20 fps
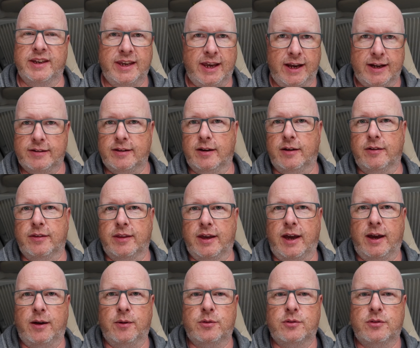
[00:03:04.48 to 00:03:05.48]
kicked out of the
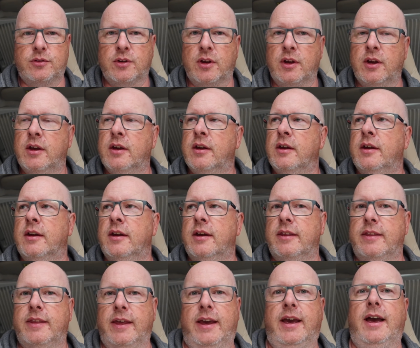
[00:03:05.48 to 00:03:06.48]
house,
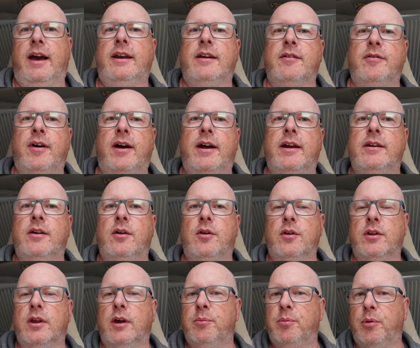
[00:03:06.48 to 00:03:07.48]
they had a van
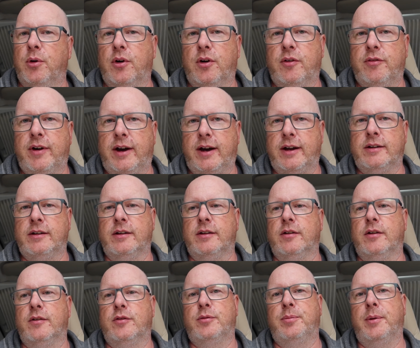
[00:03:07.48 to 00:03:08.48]
or they bought a van
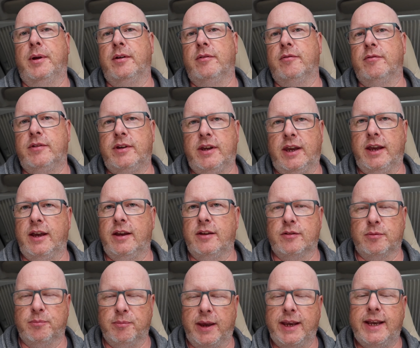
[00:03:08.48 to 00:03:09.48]
and have spent
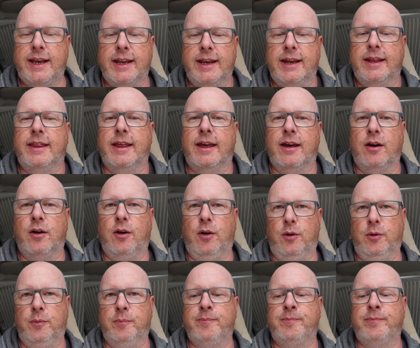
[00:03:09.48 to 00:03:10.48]
years making it their
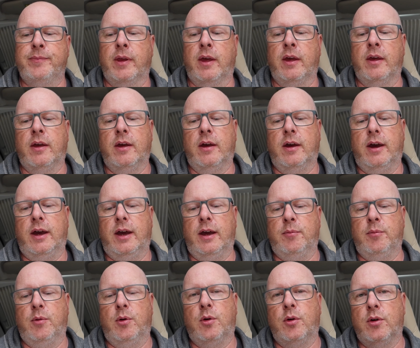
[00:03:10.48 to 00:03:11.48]
home,
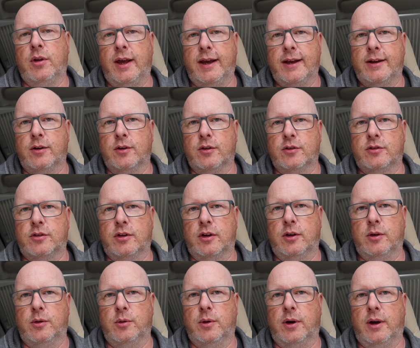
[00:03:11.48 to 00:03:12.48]
or like us
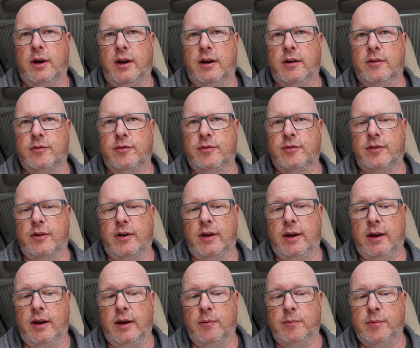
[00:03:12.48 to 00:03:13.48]
who have
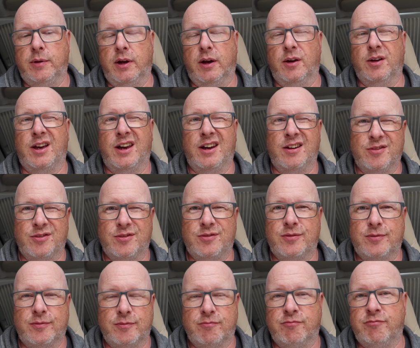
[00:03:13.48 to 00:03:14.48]
kind
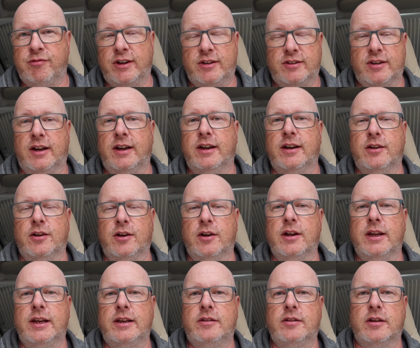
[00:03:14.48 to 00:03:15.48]
of retired
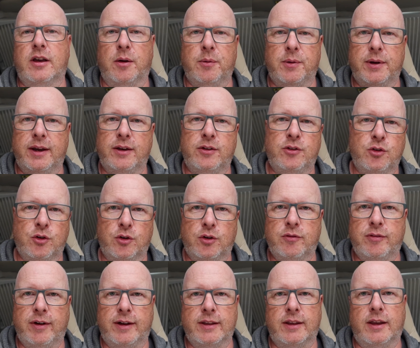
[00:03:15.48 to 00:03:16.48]
early to go and
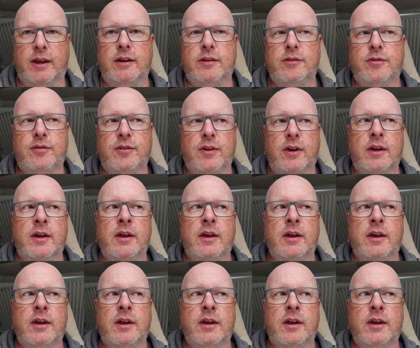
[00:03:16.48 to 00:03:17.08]
enjoy van life.